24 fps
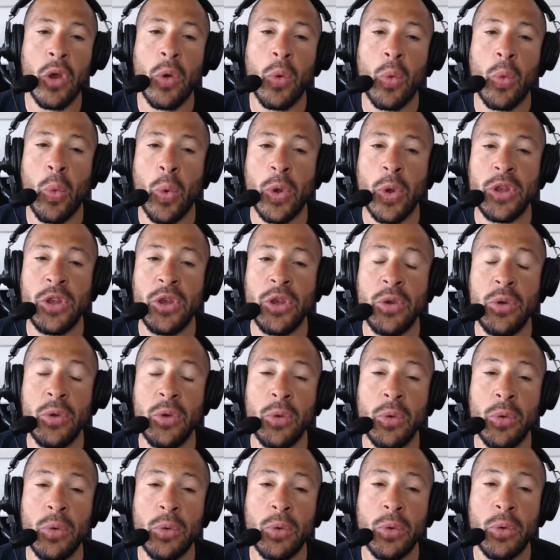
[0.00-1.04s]
when
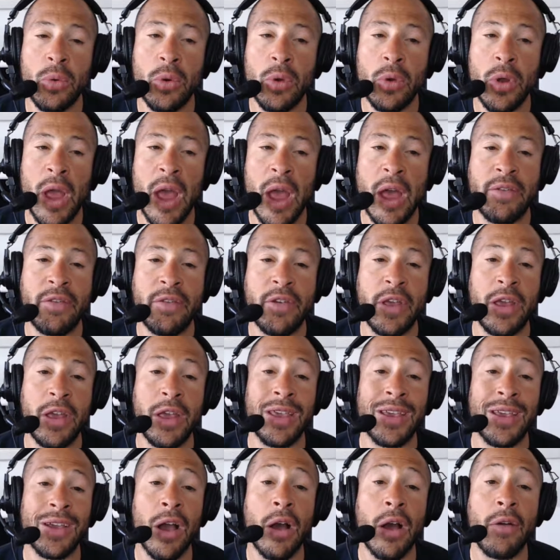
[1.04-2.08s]
you have a
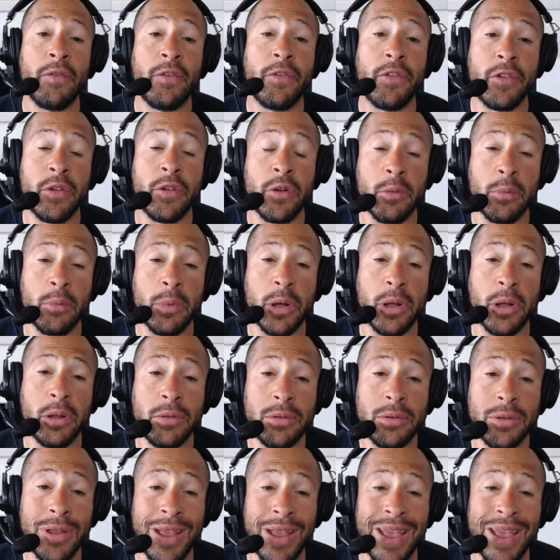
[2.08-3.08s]
comfortable,